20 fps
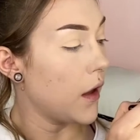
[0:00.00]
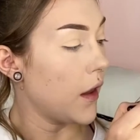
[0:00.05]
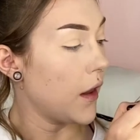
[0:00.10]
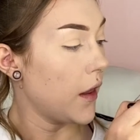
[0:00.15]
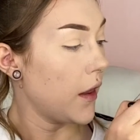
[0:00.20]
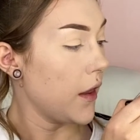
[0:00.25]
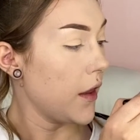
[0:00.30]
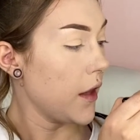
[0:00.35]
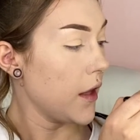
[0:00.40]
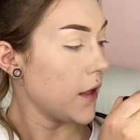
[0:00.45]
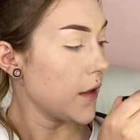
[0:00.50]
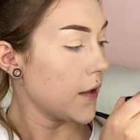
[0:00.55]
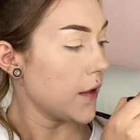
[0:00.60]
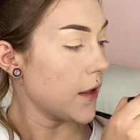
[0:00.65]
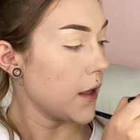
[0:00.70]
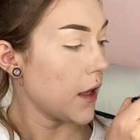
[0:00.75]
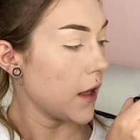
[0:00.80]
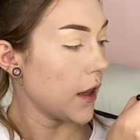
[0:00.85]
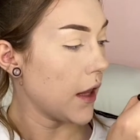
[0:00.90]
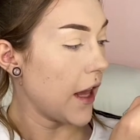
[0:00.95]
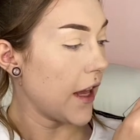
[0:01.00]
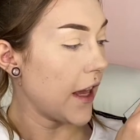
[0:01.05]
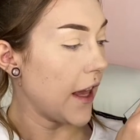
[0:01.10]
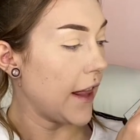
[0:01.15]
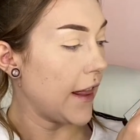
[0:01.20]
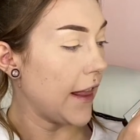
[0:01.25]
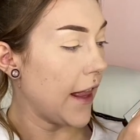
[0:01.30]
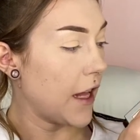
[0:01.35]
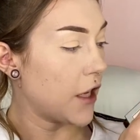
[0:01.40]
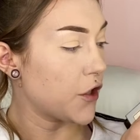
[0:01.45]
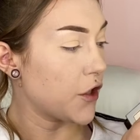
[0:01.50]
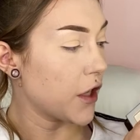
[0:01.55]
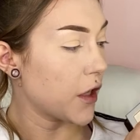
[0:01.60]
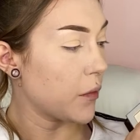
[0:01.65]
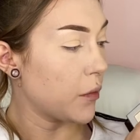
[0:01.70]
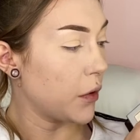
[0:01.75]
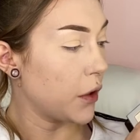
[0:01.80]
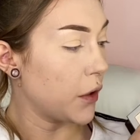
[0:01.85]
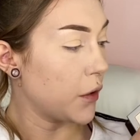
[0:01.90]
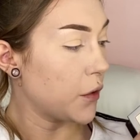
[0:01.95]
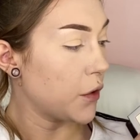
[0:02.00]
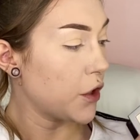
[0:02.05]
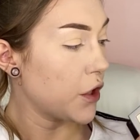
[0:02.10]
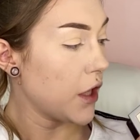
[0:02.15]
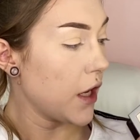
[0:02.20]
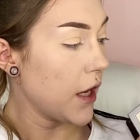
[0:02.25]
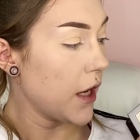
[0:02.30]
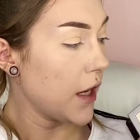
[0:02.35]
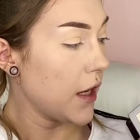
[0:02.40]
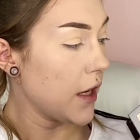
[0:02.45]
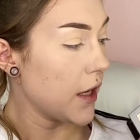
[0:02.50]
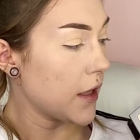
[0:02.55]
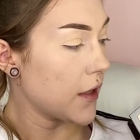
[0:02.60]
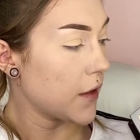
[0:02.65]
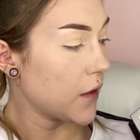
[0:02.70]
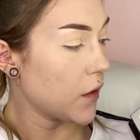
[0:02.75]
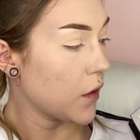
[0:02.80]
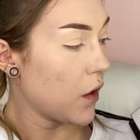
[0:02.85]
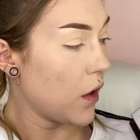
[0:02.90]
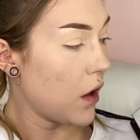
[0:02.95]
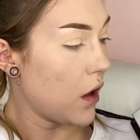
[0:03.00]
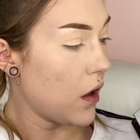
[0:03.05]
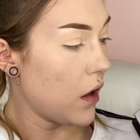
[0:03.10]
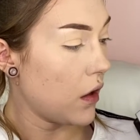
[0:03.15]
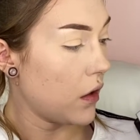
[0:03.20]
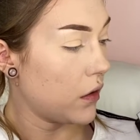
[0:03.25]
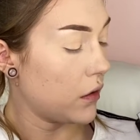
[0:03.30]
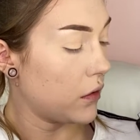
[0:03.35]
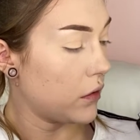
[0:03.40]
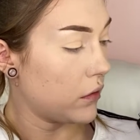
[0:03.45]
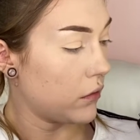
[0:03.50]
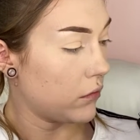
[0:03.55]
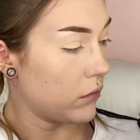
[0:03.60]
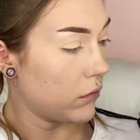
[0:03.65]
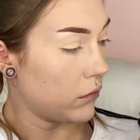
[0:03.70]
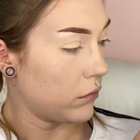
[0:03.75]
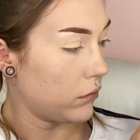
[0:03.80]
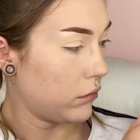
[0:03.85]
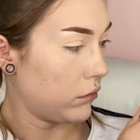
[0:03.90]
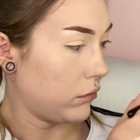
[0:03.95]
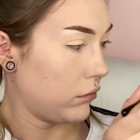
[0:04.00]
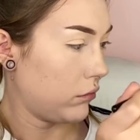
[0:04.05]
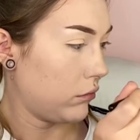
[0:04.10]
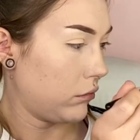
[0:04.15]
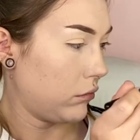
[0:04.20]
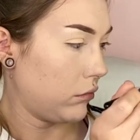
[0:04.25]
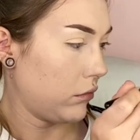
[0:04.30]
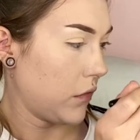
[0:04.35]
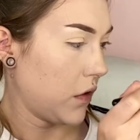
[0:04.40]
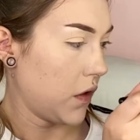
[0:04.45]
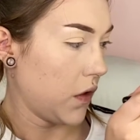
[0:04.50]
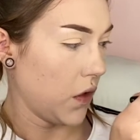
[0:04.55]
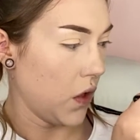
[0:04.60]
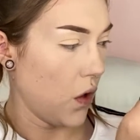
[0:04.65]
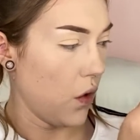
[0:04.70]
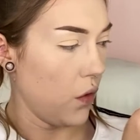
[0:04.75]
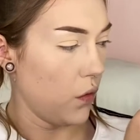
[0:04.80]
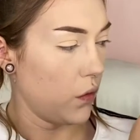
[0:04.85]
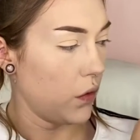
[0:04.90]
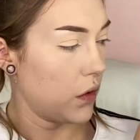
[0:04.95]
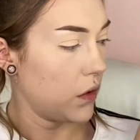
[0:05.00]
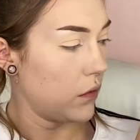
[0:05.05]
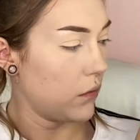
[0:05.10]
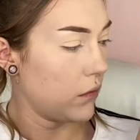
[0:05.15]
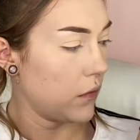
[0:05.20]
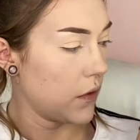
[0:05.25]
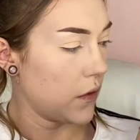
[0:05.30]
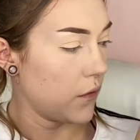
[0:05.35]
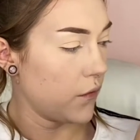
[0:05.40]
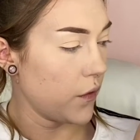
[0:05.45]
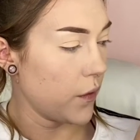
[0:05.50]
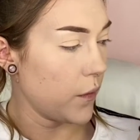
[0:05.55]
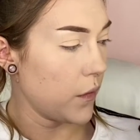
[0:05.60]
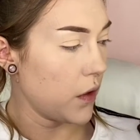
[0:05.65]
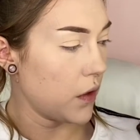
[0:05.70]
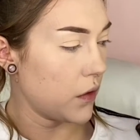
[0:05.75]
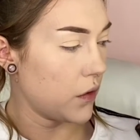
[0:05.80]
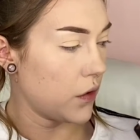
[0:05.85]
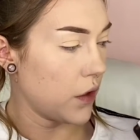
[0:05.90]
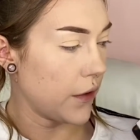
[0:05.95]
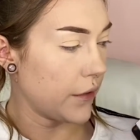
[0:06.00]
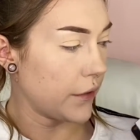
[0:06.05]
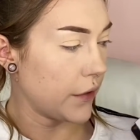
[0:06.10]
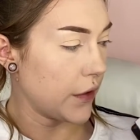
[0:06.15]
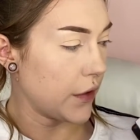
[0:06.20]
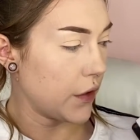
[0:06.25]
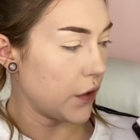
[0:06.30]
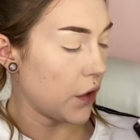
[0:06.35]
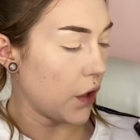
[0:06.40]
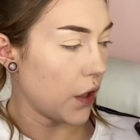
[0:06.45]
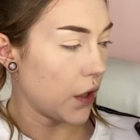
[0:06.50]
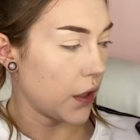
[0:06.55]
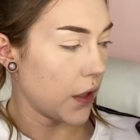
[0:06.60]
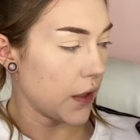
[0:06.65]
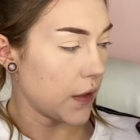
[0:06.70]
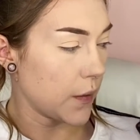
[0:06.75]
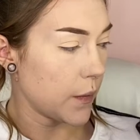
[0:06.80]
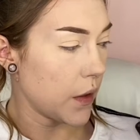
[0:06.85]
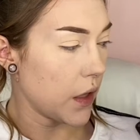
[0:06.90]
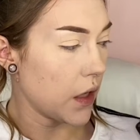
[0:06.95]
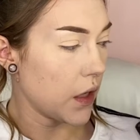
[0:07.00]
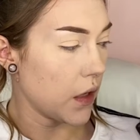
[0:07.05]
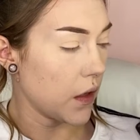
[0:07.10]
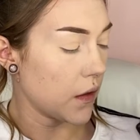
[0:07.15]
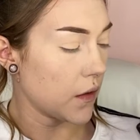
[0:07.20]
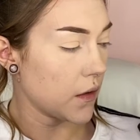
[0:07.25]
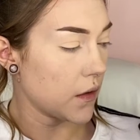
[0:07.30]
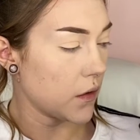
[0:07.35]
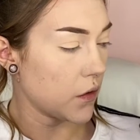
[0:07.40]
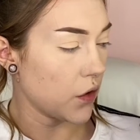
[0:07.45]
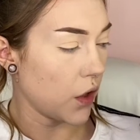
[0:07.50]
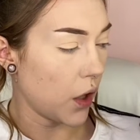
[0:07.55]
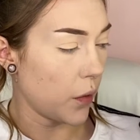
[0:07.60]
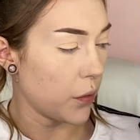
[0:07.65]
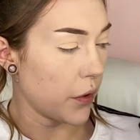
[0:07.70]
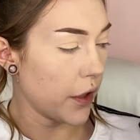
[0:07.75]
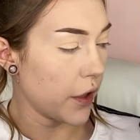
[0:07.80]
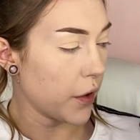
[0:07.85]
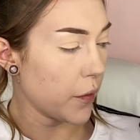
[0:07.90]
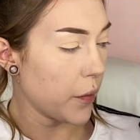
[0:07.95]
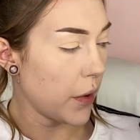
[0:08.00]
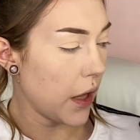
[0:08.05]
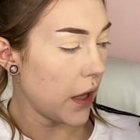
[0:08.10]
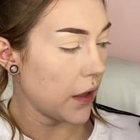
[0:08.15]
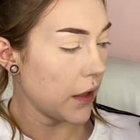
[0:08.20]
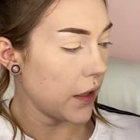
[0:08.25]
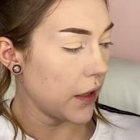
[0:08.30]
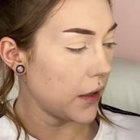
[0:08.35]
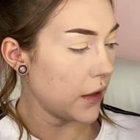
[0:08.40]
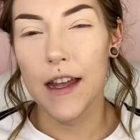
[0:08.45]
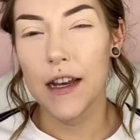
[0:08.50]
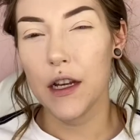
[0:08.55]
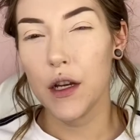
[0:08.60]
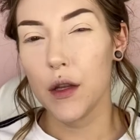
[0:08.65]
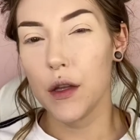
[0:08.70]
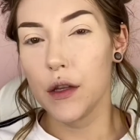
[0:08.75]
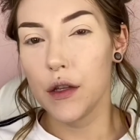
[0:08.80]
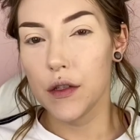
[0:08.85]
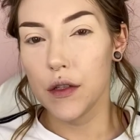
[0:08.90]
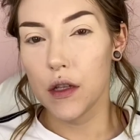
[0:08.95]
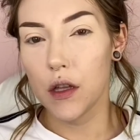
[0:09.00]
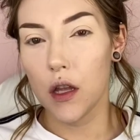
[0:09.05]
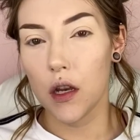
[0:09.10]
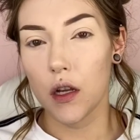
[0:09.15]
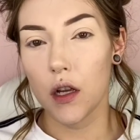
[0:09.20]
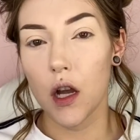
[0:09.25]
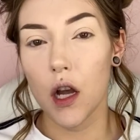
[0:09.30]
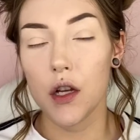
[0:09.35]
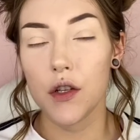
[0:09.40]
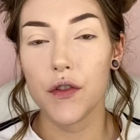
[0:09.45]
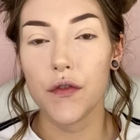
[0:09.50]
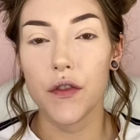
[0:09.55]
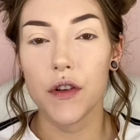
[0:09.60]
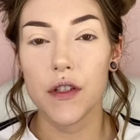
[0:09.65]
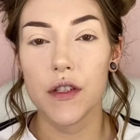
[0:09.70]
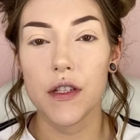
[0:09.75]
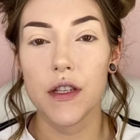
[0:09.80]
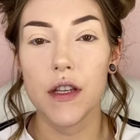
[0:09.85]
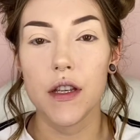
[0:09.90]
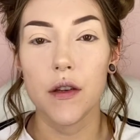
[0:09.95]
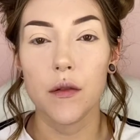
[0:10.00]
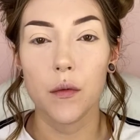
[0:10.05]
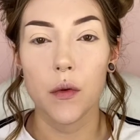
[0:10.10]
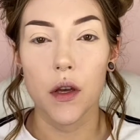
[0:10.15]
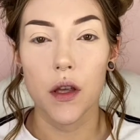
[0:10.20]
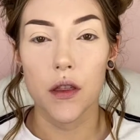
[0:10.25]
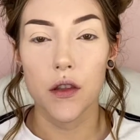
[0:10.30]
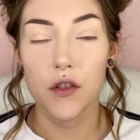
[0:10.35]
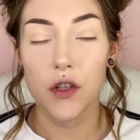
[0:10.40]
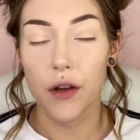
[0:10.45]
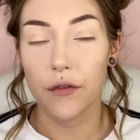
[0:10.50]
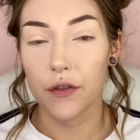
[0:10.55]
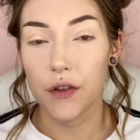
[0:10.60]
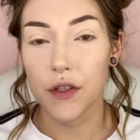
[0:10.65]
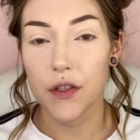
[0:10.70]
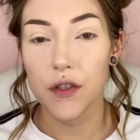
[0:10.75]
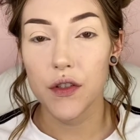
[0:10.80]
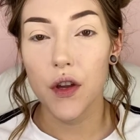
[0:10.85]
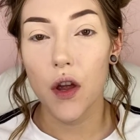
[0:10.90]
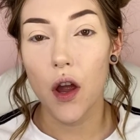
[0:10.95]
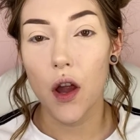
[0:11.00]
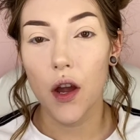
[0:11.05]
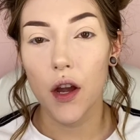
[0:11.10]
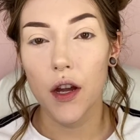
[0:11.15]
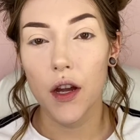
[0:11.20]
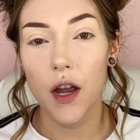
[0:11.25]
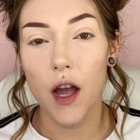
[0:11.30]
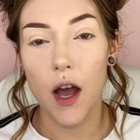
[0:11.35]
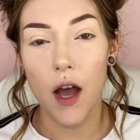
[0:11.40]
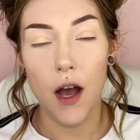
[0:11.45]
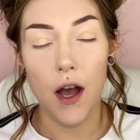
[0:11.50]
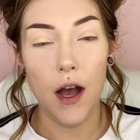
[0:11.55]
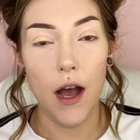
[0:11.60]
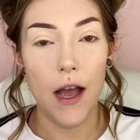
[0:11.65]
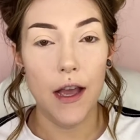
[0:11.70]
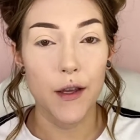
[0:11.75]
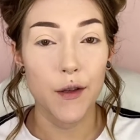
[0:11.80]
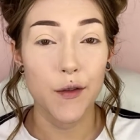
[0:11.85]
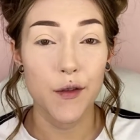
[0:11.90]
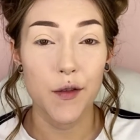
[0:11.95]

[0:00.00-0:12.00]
this like electric blue shade. It's called Soaked. This is from the Jeffree Star Cosmetics Jawbreaker palette. I know there's a lot of controversy with Jeffree Star. I used to